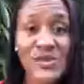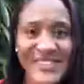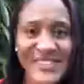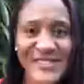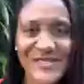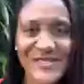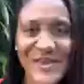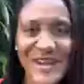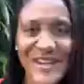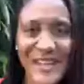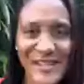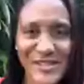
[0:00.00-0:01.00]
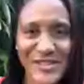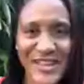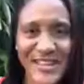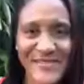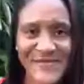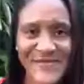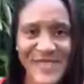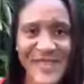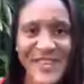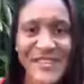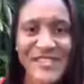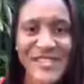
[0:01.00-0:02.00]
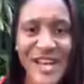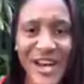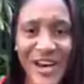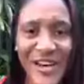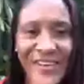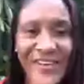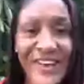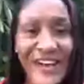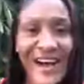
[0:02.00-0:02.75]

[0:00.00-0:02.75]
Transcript: goes my internet. So